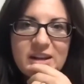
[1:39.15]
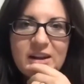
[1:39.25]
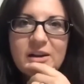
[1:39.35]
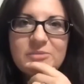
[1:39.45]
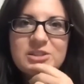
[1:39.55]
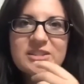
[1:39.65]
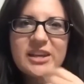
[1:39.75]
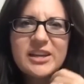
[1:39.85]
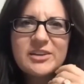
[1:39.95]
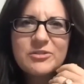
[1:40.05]
And I'm just
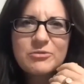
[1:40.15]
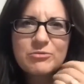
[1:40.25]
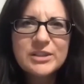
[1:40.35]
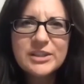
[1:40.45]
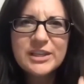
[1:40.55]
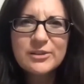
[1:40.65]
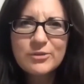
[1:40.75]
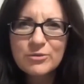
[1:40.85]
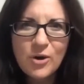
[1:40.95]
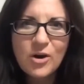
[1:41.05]
like really
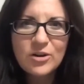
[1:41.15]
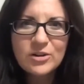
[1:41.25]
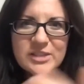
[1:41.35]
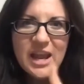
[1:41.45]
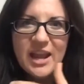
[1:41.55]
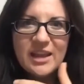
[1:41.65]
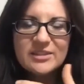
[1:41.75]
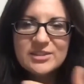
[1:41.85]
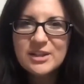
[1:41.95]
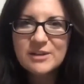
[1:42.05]
enthralled and
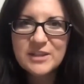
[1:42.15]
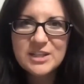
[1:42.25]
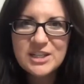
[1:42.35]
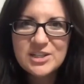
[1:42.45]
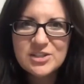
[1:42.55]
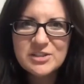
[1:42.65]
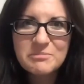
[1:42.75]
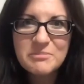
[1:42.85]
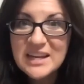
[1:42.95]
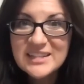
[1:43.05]
the stuff they teach is
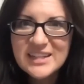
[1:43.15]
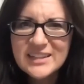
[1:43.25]
amazing.